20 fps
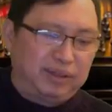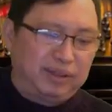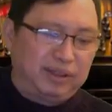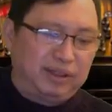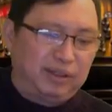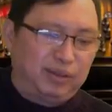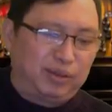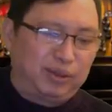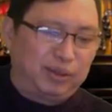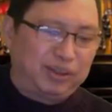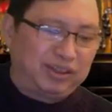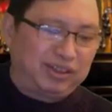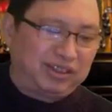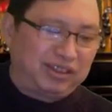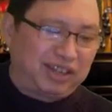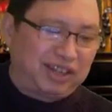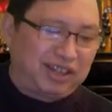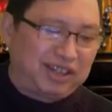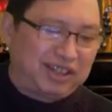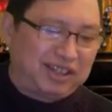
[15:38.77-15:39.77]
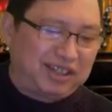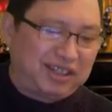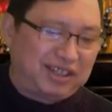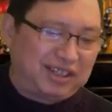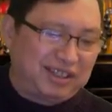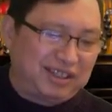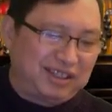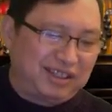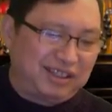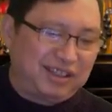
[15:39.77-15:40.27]
what the zuck?
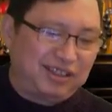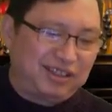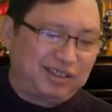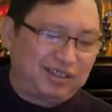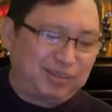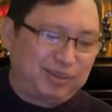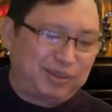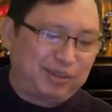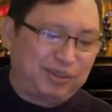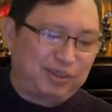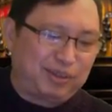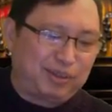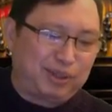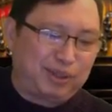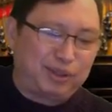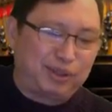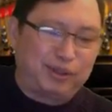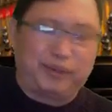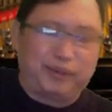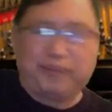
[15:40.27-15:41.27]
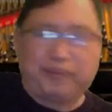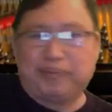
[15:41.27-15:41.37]
Yes, Base Armando.